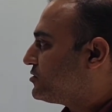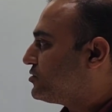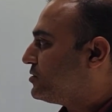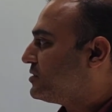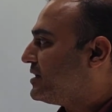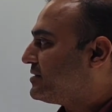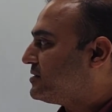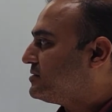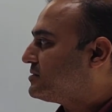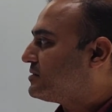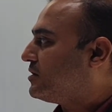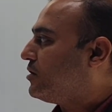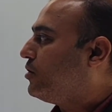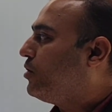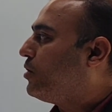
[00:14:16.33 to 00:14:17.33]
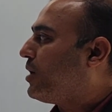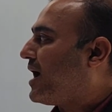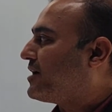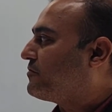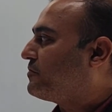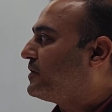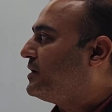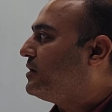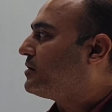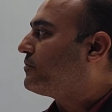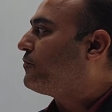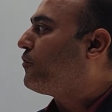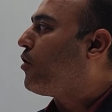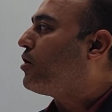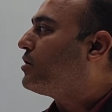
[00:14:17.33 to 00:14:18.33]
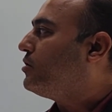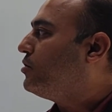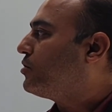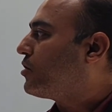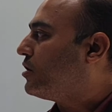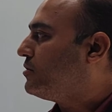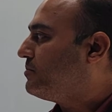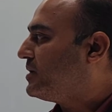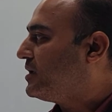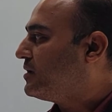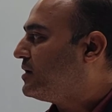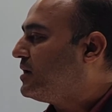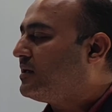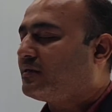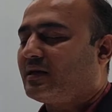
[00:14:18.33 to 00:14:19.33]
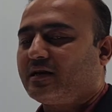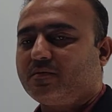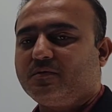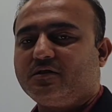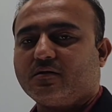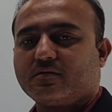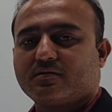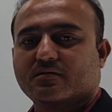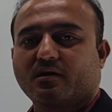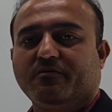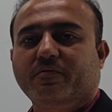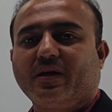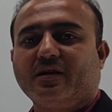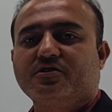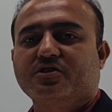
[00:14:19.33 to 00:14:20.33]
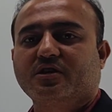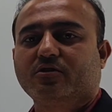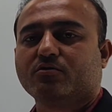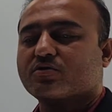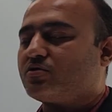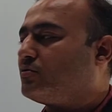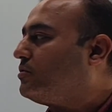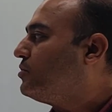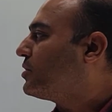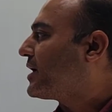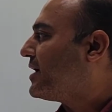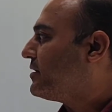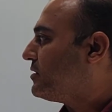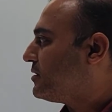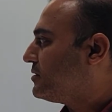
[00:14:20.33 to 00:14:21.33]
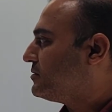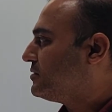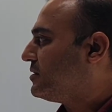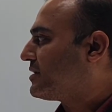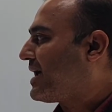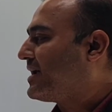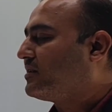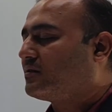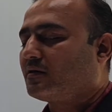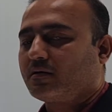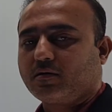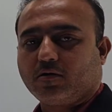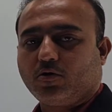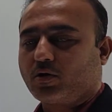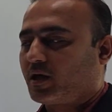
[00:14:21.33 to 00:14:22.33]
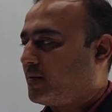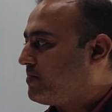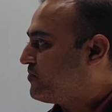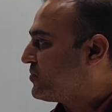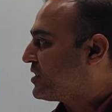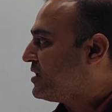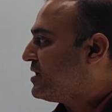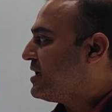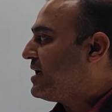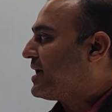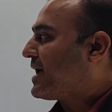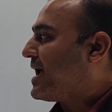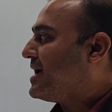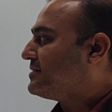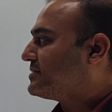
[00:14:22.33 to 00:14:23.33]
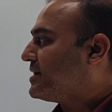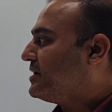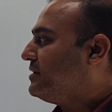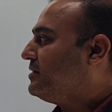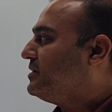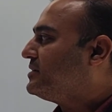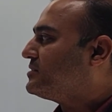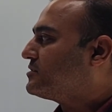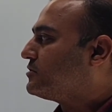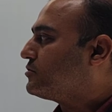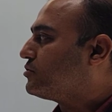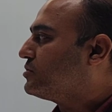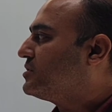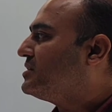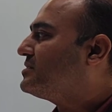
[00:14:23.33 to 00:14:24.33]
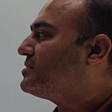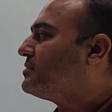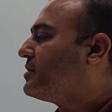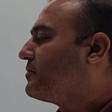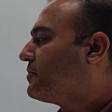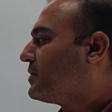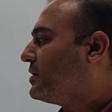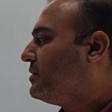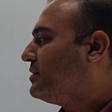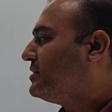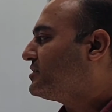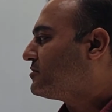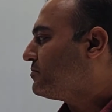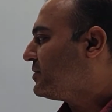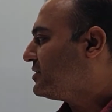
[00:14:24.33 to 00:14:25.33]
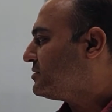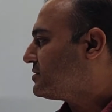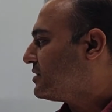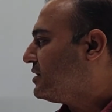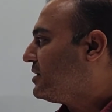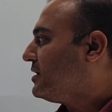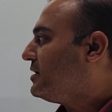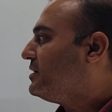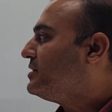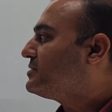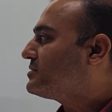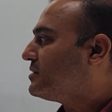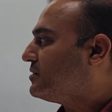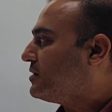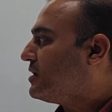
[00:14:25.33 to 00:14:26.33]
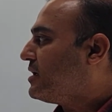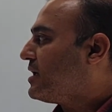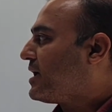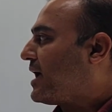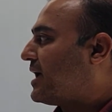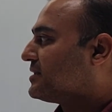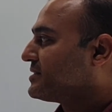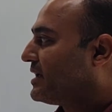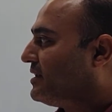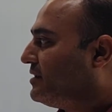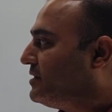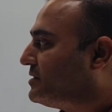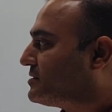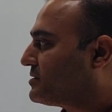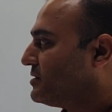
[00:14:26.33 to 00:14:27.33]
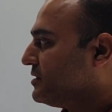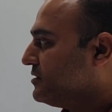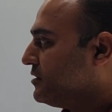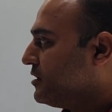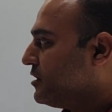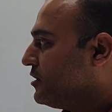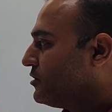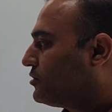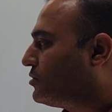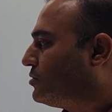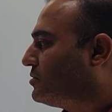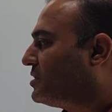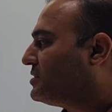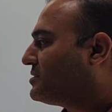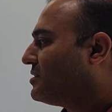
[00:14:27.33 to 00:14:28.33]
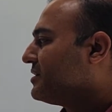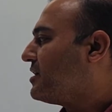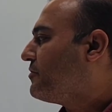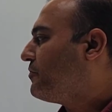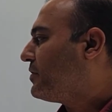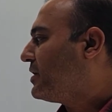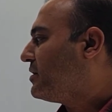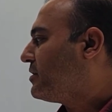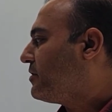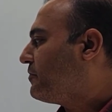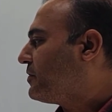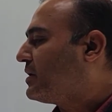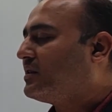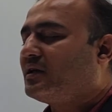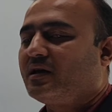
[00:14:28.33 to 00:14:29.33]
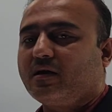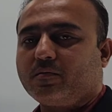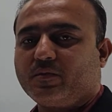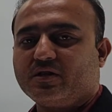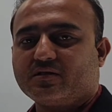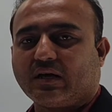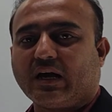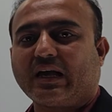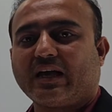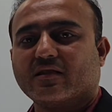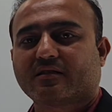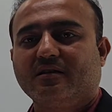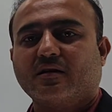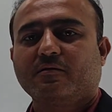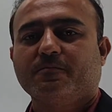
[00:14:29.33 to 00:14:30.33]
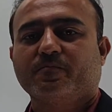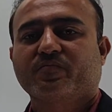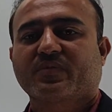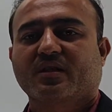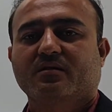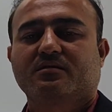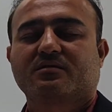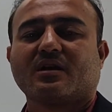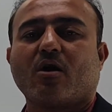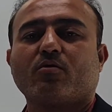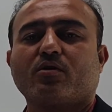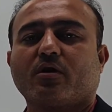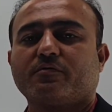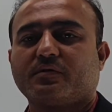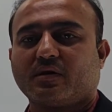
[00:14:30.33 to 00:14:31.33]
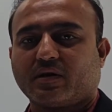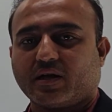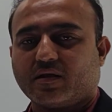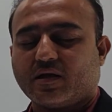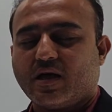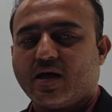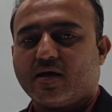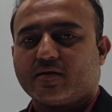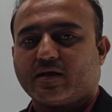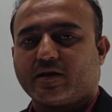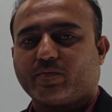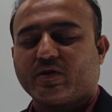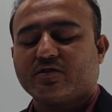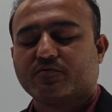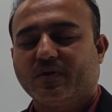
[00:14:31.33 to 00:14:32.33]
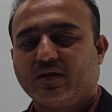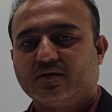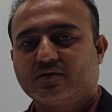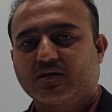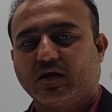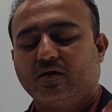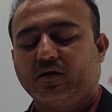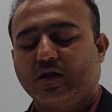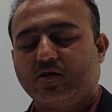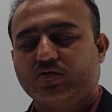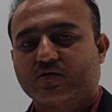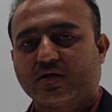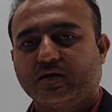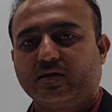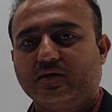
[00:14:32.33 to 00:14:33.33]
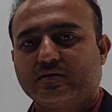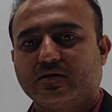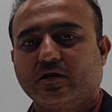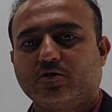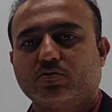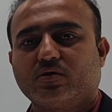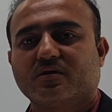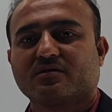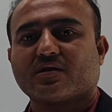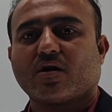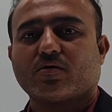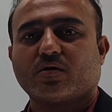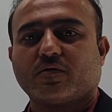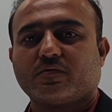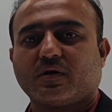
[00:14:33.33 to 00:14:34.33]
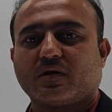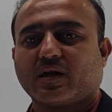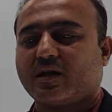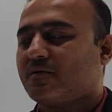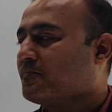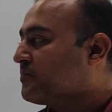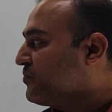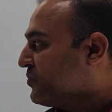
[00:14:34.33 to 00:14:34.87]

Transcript: so that is, oh, I feel her fond look on me. That means the way she used to look at the writer. Okay, as I list to this refrain. List means listen. As I listen to this refrain. Refrain here means again the sound of the rain. That means when he is continuously listening to the sound of the rain,